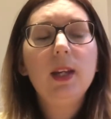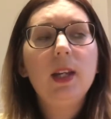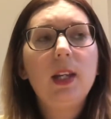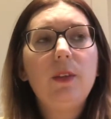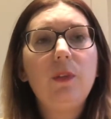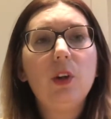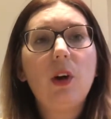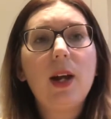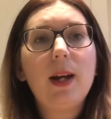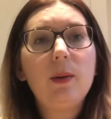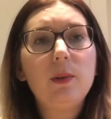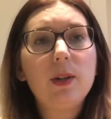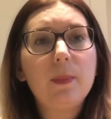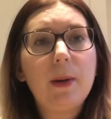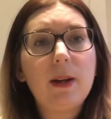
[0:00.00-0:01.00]
If you're
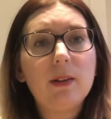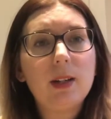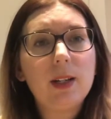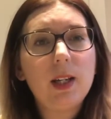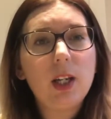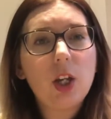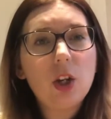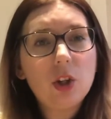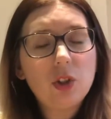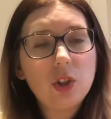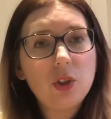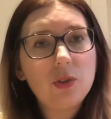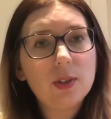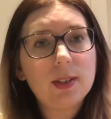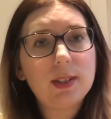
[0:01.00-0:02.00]
out and about, can I urge
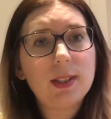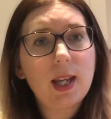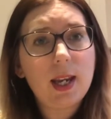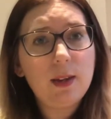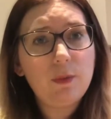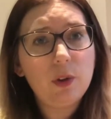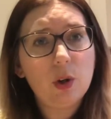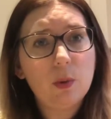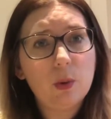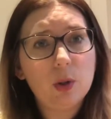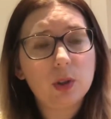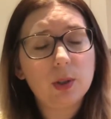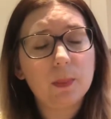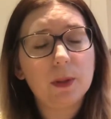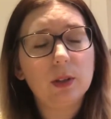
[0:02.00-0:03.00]
you to save your
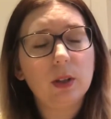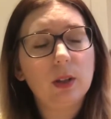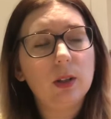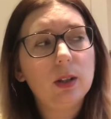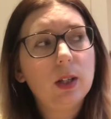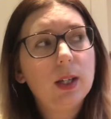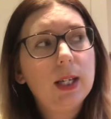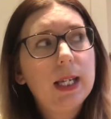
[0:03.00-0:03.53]
water bottle